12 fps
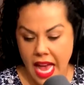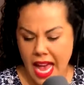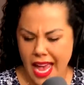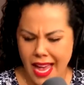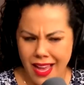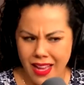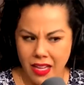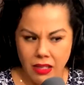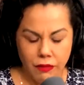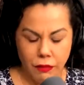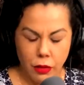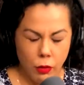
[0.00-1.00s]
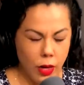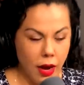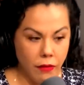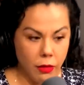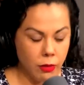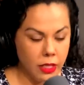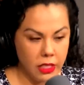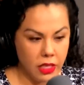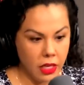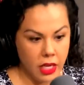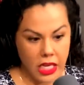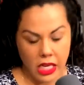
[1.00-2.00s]
And for whatever
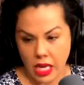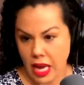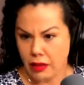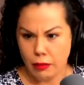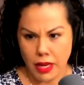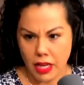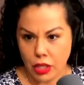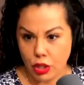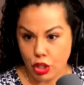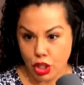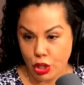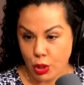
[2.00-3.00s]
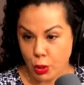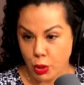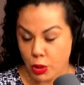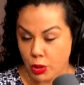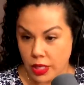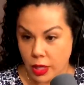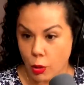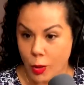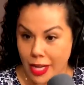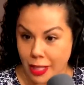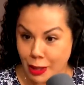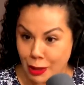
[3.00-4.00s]
reason, he admitted to using
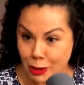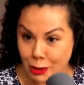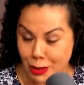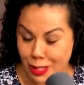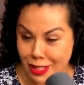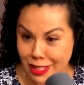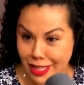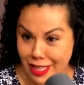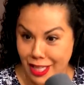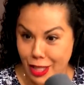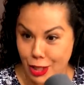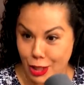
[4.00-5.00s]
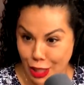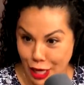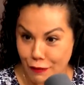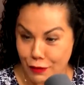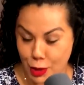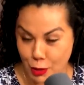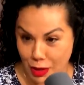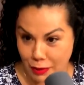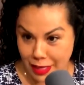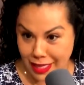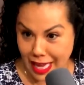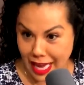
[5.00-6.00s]
Quaaludes to give to
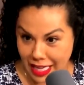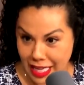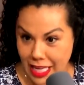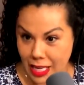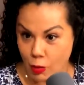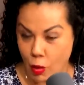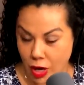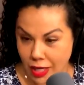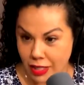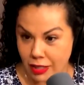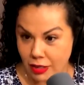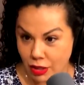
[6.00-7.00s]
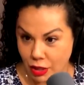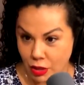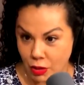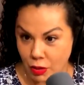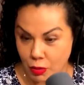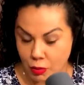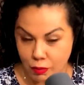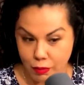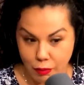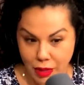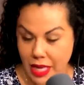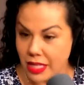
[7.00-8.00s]
women that he wanted to
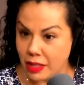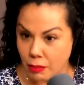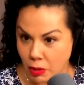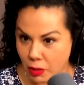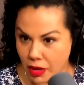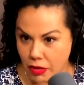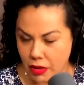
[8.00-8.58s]
be intimate with.